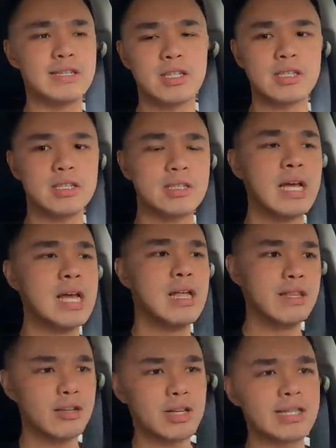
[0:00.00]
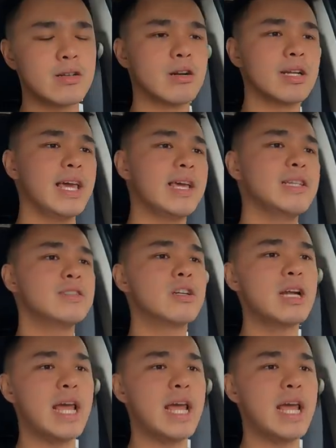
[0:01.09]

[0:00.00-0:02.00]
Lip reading: such as the Hyundai Stargazer